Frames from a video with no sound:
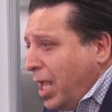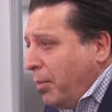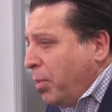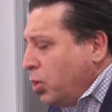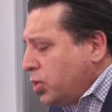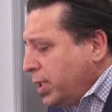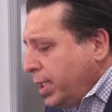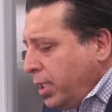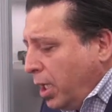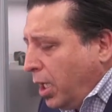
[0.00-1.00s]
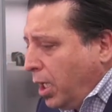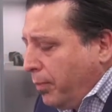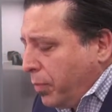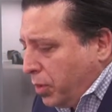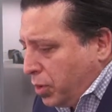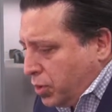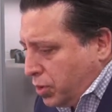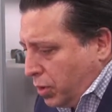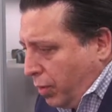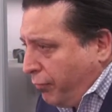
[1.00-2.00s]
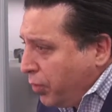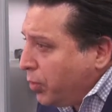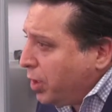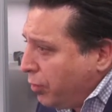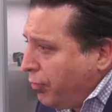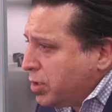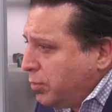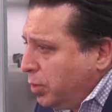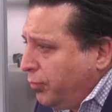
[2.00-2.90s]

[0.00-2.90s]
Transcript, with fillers: Mostly, um, there's few that are visible.